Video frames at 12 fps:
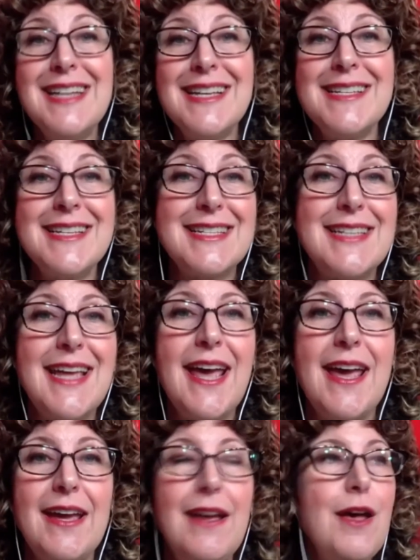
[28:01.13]
It doesn't
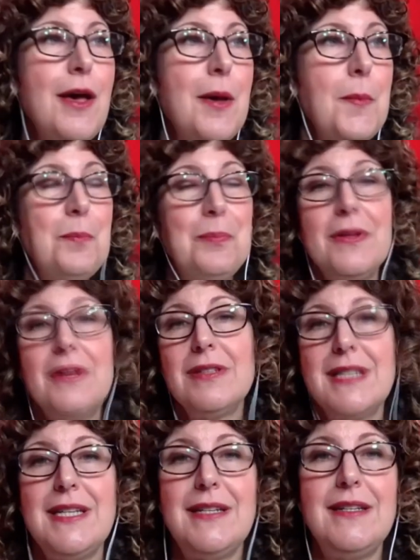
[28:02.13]
say
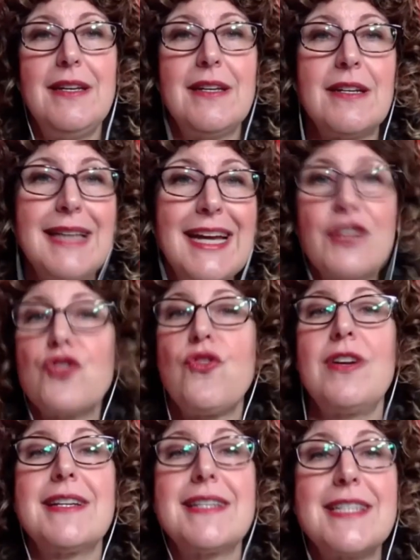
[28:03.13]
build in an
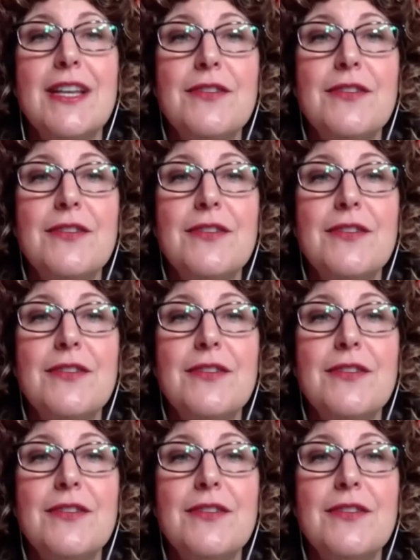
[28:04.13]
electronic